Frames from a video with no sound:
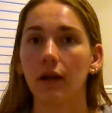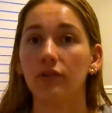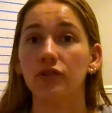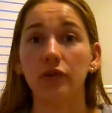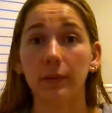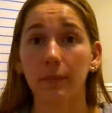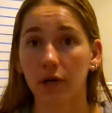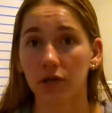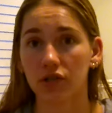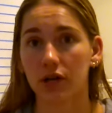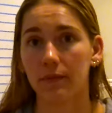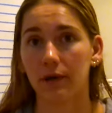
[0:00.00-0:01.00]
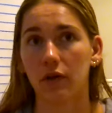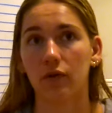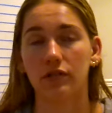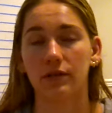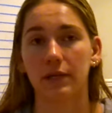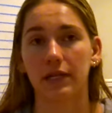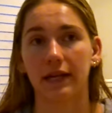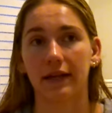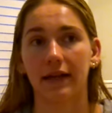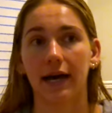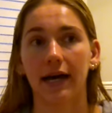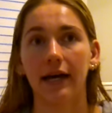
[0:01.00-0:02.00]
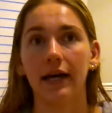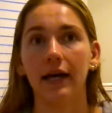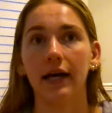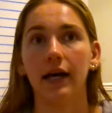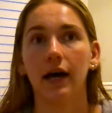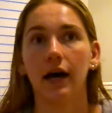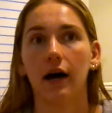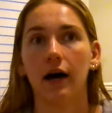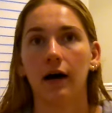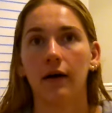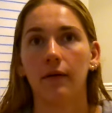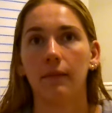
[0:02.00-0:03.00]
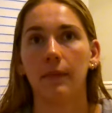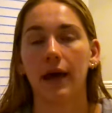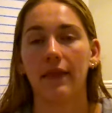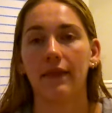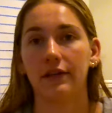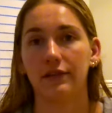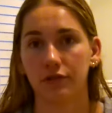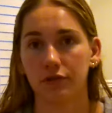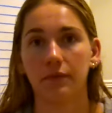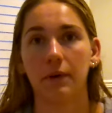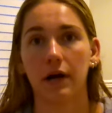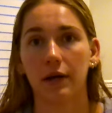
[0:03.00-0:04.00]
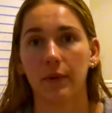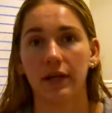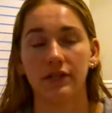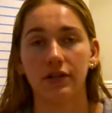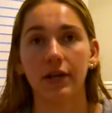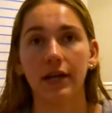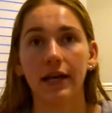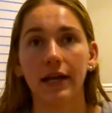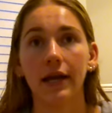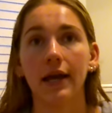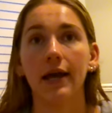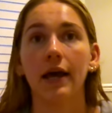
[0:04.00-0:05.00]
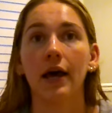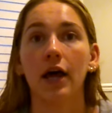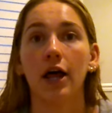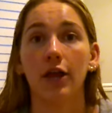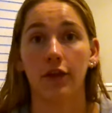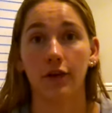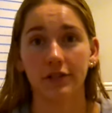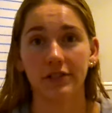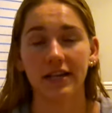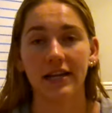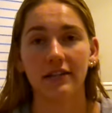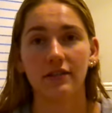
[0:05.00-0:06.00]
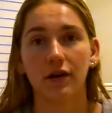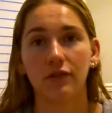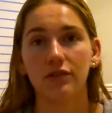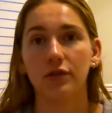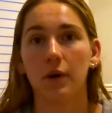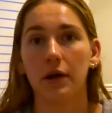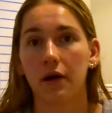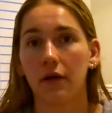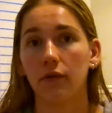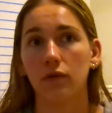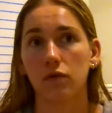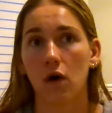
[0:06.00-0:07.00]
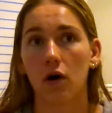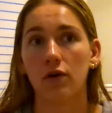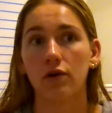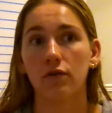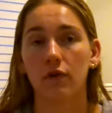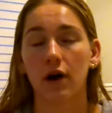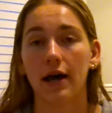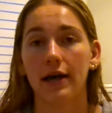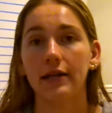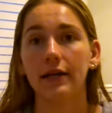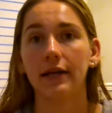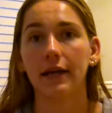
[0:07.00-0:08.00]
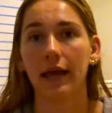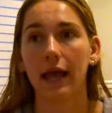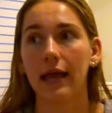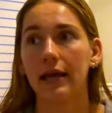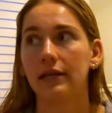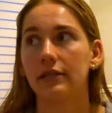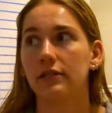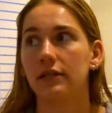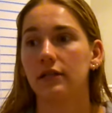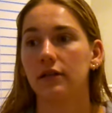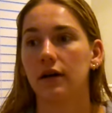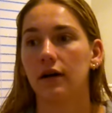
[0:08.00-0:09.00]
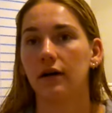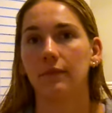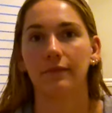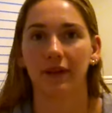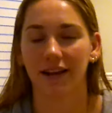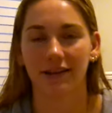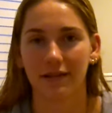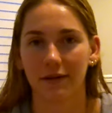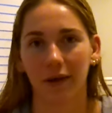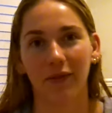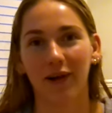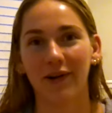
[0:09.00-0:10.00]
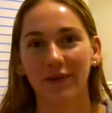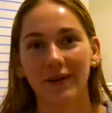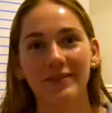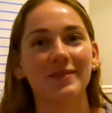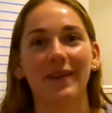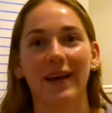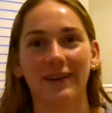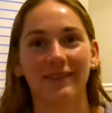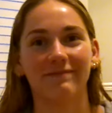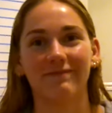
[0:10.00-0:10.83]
do them on a treadmill or something like that, and then do the body weight circuit. Thursdays I'll do another longer run, and like I said, my long runs are like